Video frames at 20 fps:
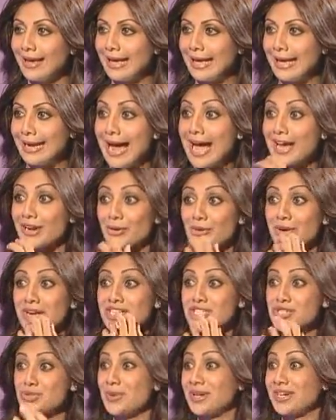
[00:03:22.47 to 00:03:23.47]
And I
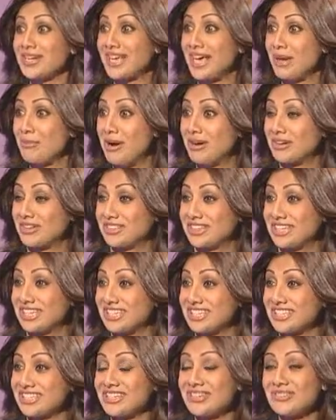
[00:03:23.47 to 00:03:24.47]
cringed when it came out in the
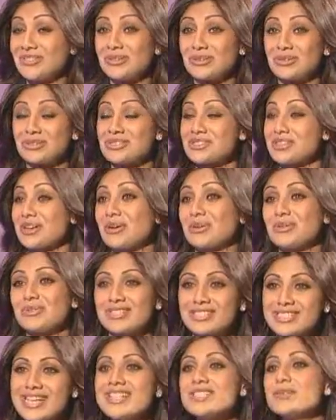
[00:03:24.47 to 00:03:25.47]
Indian Hello. So the
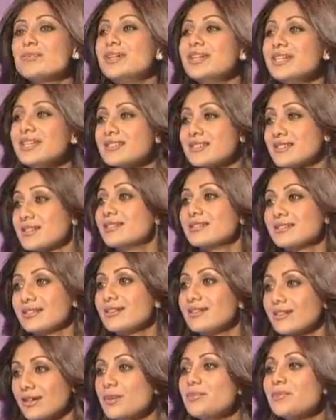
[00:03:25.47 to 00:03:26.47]
sensibilities
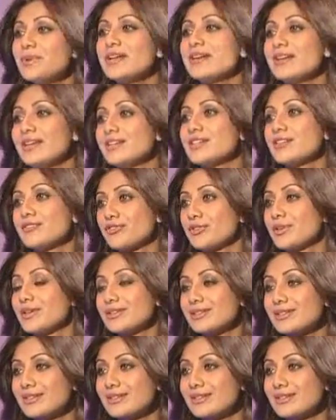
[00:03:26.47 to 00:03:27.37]
are completely different.